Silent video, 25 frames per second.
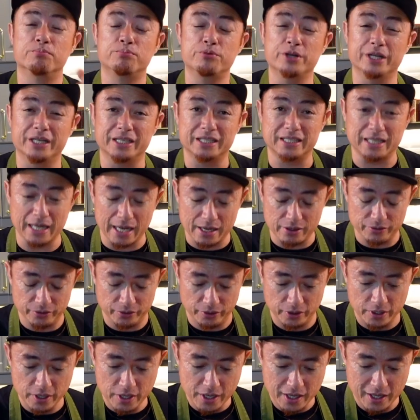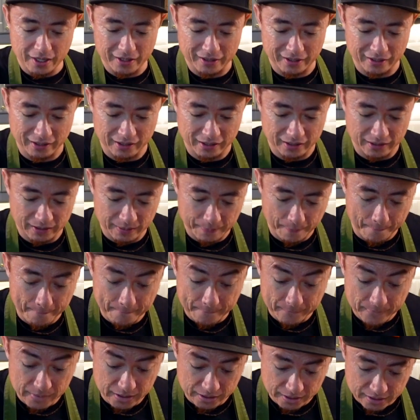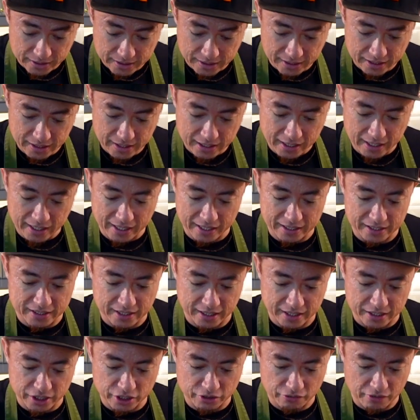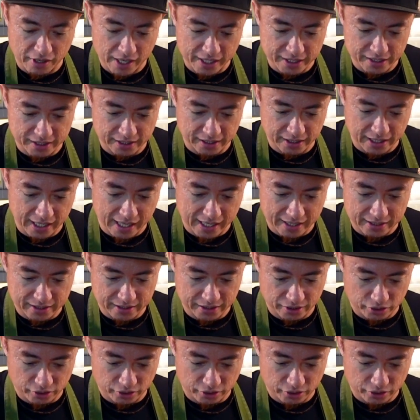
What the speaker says: break down the meat and tenderize it as it